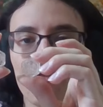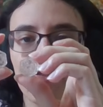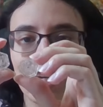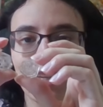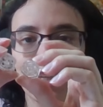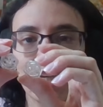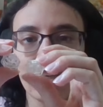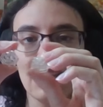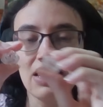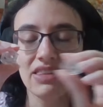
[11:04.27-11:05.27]

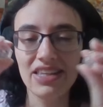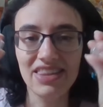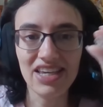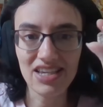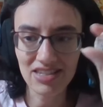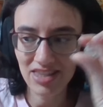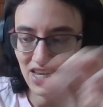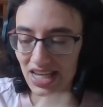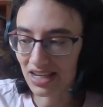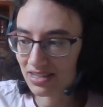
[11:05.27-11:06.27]
feeling that these
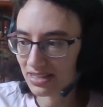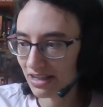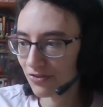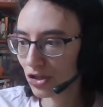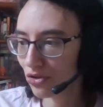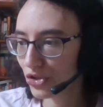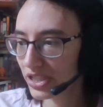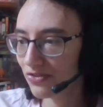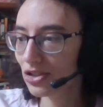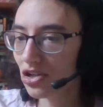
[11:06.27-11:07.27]
things, if you
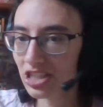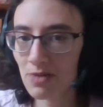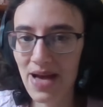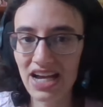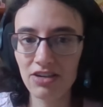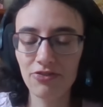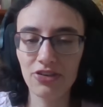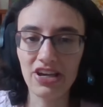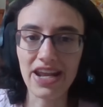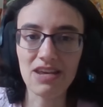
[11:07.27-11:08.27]
look at the back of
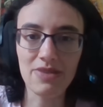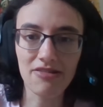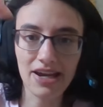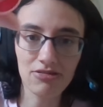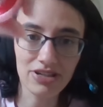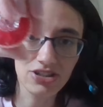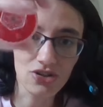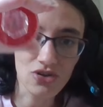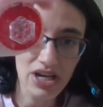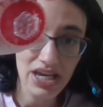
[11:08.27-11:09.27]
any Mirai
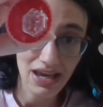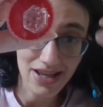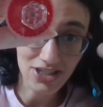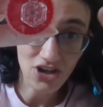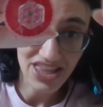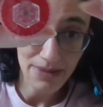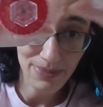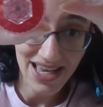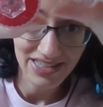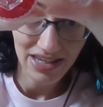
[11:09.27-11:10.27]
crystal, it's got that
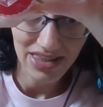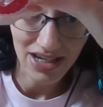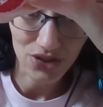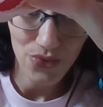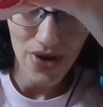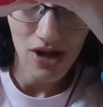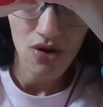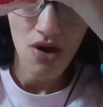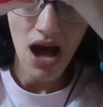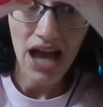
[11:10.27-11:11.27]
plastic thing as well.
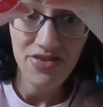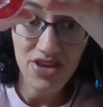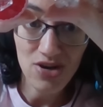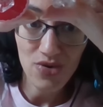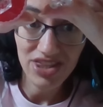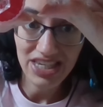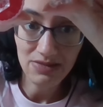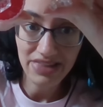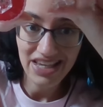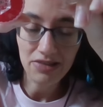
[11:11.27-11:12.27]
I think what
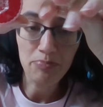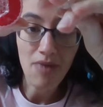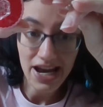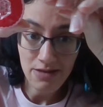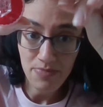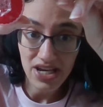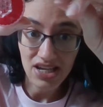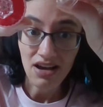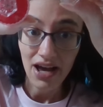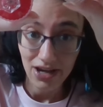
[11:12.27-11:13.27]
these might
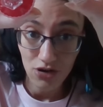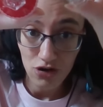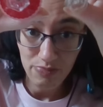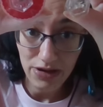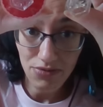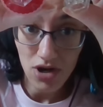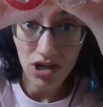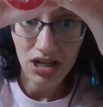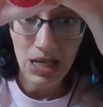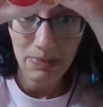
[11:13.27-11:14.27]
be, I could be
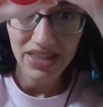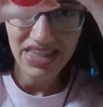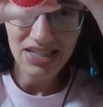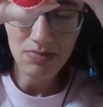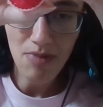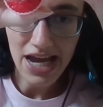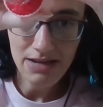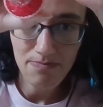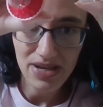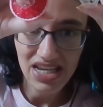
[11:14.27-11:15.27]
wrong, but these
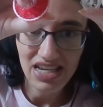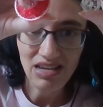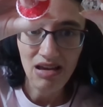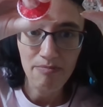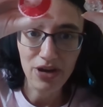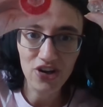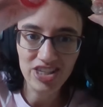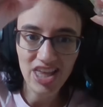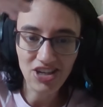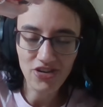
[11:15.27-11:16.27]
might be, because
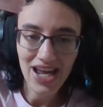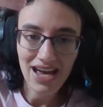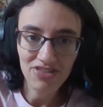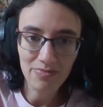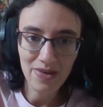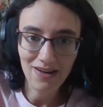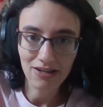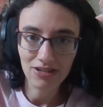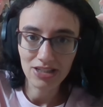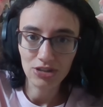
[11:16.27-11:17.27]
they don't have the Mirai
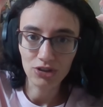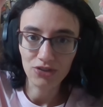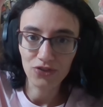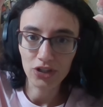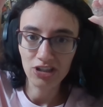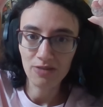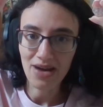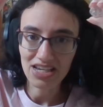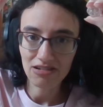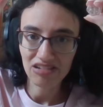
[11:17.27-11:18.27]
crystals for Cure
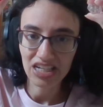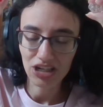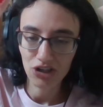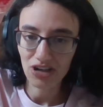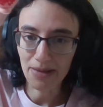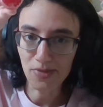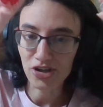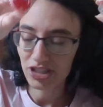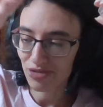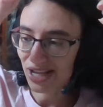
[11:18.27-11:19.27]
Mashiri and Cure
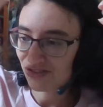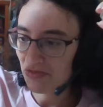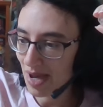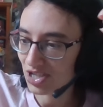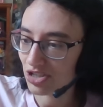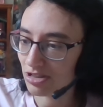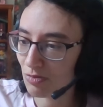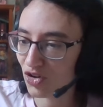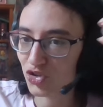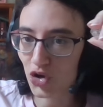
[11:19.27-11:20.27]
Amor's transformations,
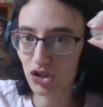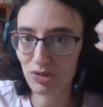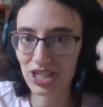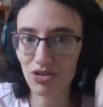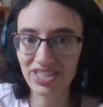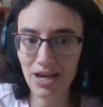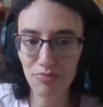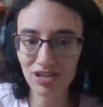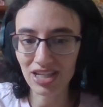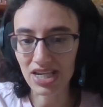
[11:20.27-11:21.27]
because those were sold
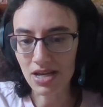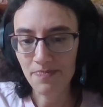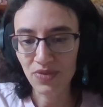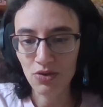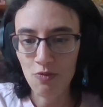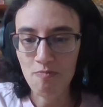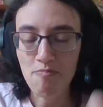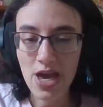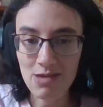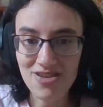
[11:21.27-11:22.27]
separately,
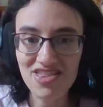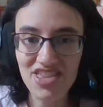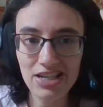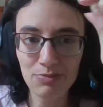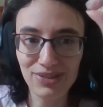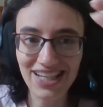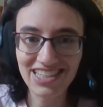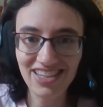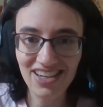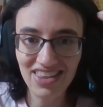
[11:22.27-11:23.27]
maybe these
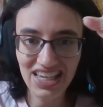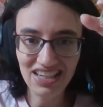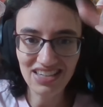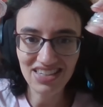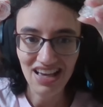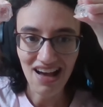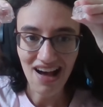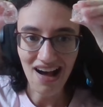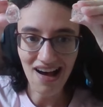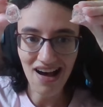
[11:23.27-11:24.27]
plastic things
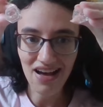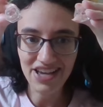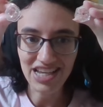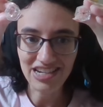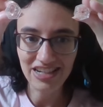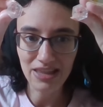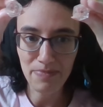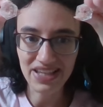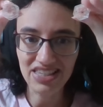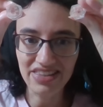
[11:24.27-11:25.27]
are essentially the
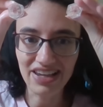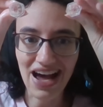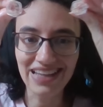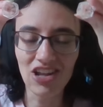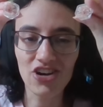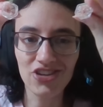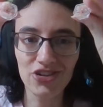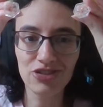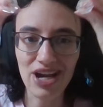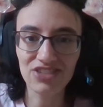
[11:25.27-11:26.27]
bits that unlock
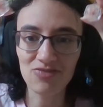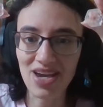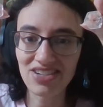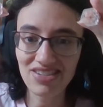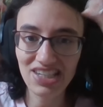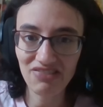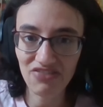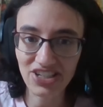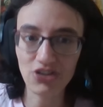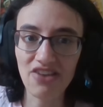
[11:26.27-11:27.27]
those transformations, even
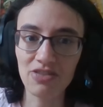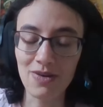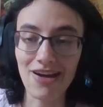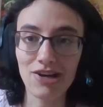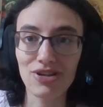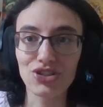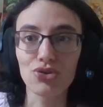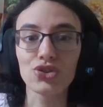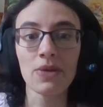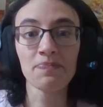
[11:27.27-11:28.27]
if I don't have the Mirai
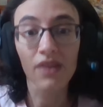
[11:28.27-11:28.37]
crystals.